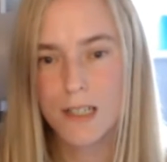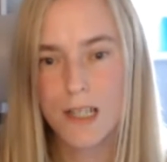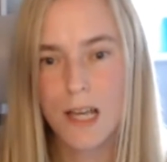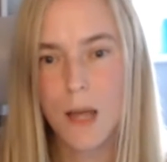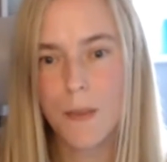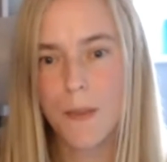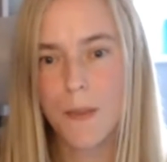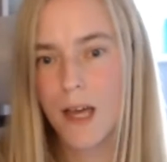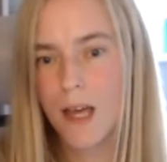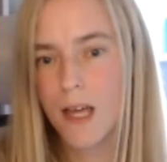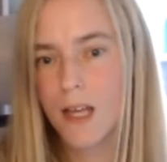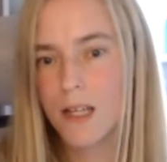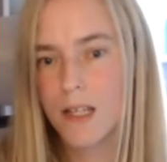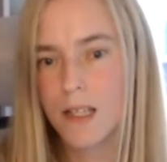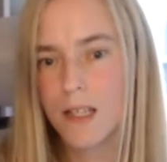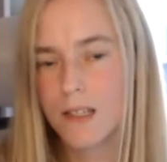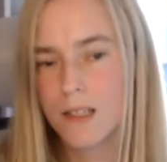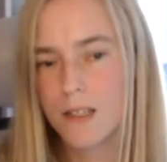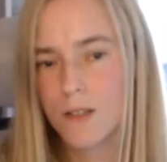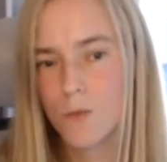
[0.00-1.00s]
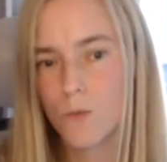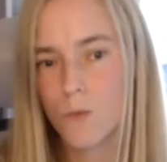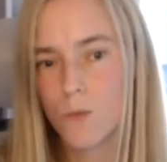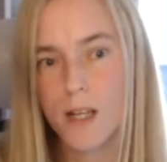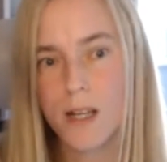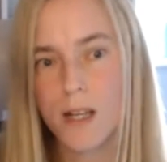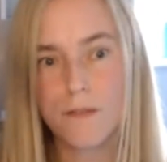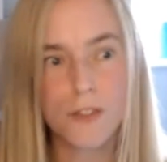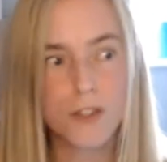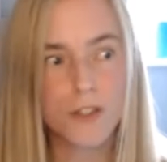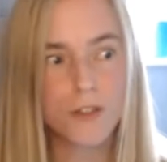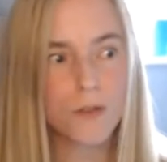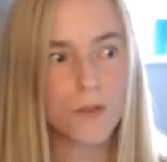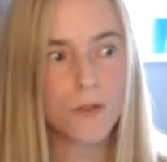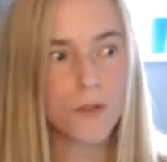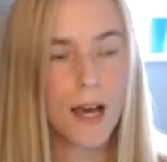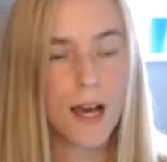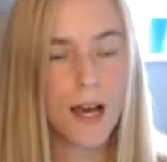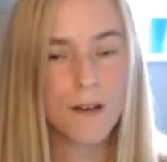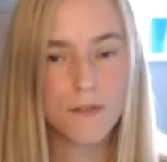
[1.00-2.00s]
And then whenever you
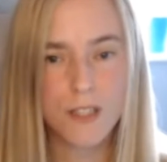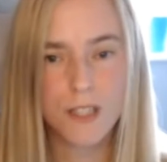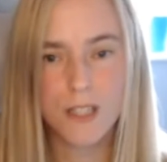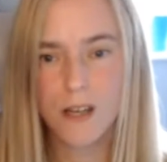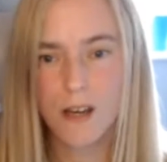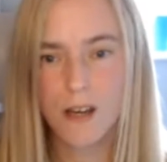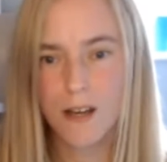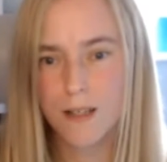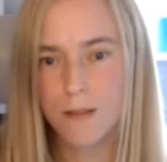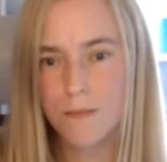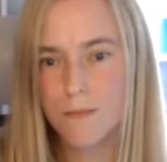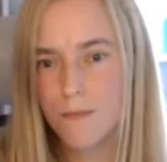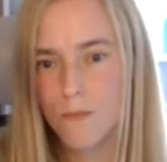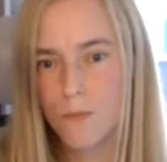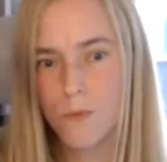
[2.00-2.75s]
have the time,